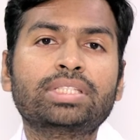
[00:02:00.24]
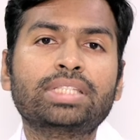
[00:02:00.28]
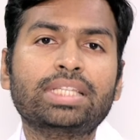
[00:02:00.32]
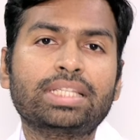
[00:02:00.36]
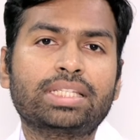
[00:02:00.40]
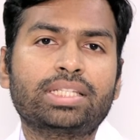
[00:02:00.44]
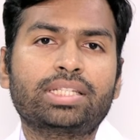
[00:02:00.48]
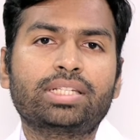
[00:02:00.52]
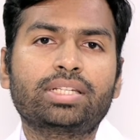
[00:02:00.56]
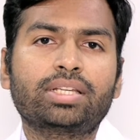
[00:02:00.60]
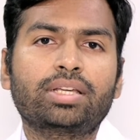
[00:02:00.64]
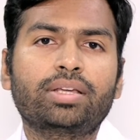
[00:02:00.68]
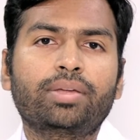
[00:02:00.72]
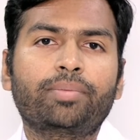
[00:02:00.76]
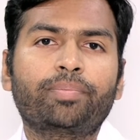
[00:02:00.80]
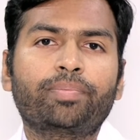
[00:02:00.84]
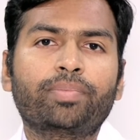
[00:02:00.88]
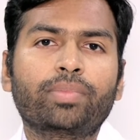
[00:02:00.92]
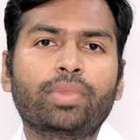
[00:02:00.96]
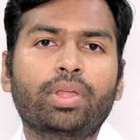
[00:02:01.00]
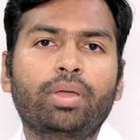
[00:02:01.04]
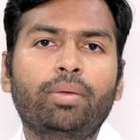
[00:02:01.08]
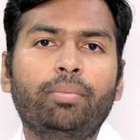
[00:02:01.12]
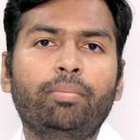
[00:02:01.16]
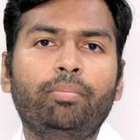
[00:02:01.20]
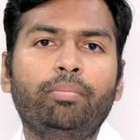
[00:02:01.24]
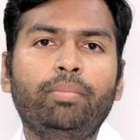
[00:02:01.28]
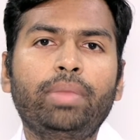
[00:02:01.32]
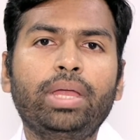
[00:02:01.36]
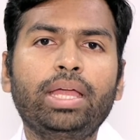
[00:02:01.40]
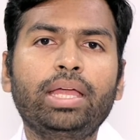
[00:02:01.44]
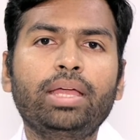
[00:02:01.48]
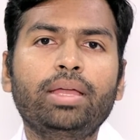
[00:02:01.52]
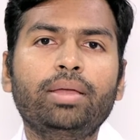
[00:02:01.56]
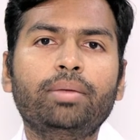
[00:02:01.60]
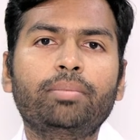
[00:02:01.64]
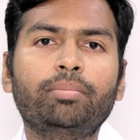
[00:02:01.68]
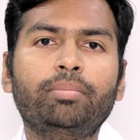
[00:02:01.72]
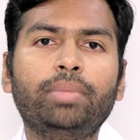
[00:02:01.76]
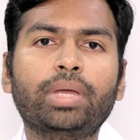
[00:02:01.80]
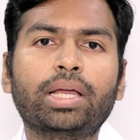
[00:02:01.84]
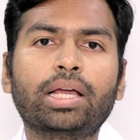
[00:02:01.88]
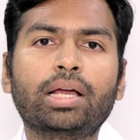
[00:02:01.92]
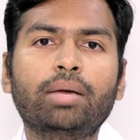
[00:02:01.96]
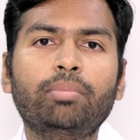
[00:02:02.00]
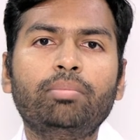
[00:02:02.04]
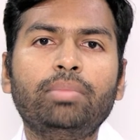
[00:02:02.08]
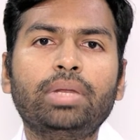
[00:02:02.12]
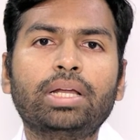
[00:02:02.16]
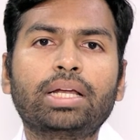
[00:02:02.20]
of the cyst may
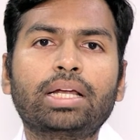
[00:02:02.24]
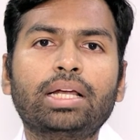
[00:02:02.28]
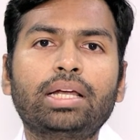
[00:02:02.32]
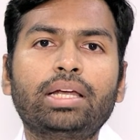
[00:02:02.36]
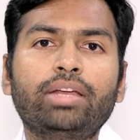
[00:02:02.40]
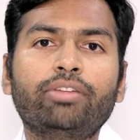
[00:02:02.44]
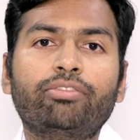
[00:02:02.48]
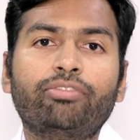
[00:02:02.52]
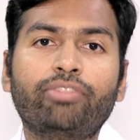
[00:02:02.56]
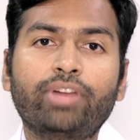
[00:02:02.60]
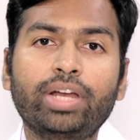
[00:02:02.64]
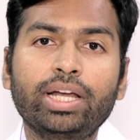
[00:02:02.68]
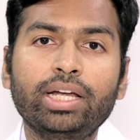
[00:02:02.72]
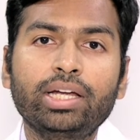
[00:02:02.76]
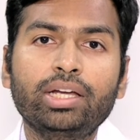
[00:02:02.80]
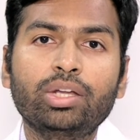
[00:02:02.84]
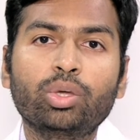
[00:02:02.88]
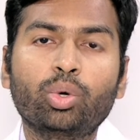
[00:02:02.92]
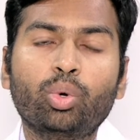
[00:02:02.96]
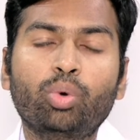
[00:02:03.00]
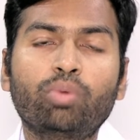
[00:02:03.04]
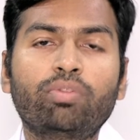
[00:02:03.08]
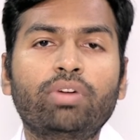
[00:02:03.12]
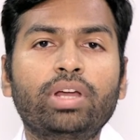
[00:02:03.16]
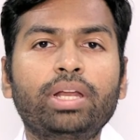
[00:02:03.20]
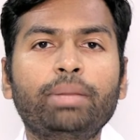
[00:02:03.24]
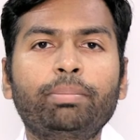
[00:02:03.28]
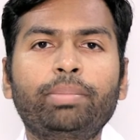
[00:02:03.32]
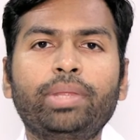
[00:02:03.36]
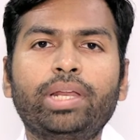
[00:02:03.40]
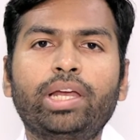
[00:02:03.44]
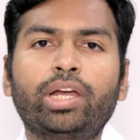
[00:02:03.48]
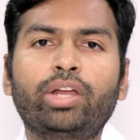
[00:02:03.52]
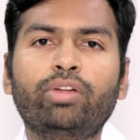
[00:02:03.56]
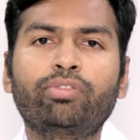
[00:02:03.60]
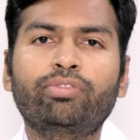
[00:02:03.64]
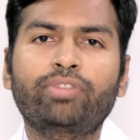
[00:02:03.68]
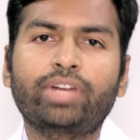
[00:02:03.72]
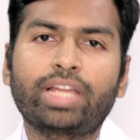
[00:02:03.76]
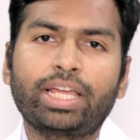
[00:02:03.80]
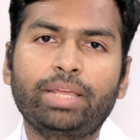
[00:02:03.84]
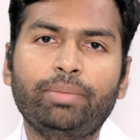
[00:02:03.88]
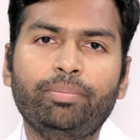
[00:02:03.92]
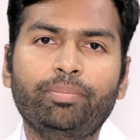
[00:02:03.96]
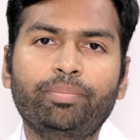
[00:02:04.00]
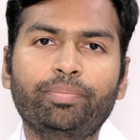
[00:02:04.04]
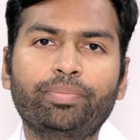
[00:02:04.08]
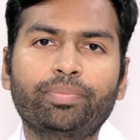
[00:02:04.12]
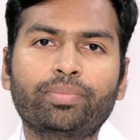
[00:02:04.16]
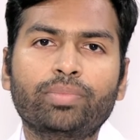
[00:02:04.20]
become little different over a period of
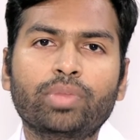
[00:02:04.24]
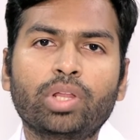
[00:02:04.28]
time.